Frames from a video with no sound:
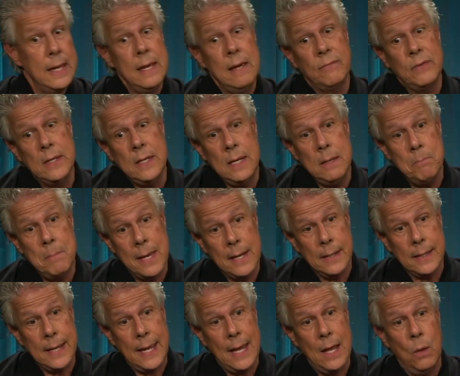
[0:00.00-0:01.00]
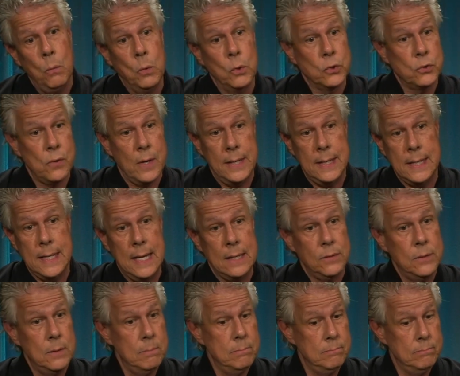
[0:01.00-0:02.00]
if they need Medi-Cal, we'll try to
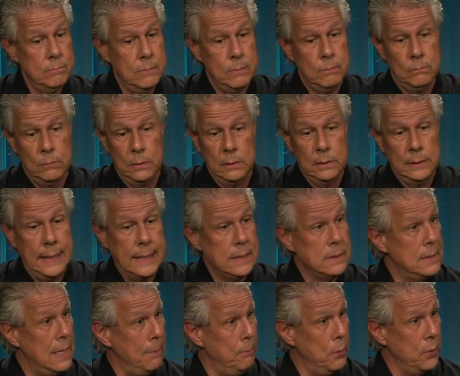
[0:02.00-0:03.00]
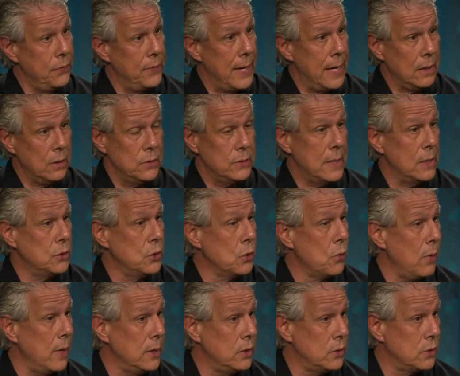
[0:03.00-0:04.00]
get them linked up with that, because that's a
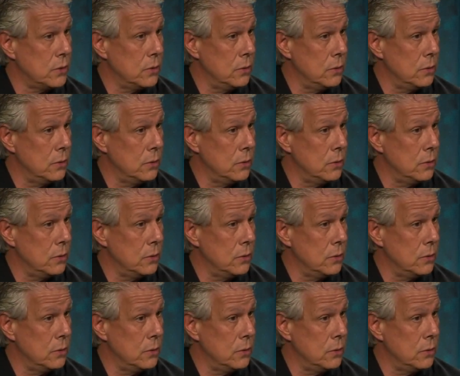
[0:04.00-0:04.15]
great